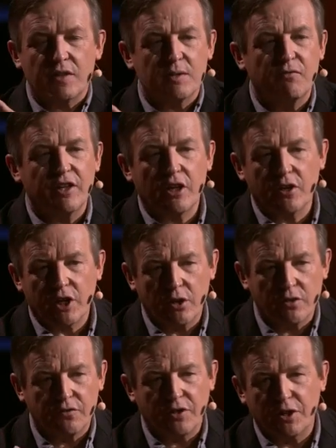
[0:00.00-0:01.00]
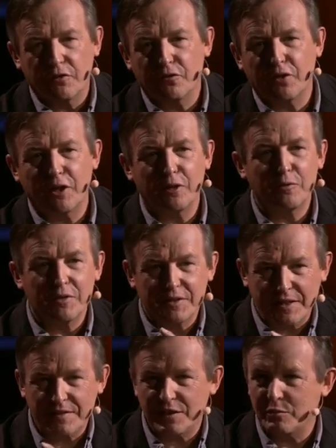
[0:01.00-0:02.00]
got some video here of the
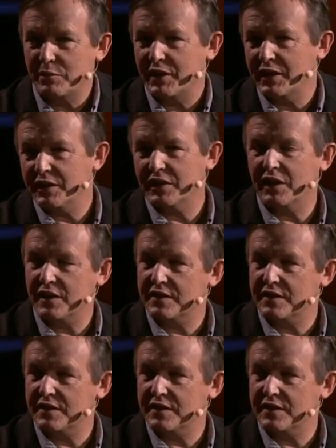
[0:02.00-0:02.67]
Tesla being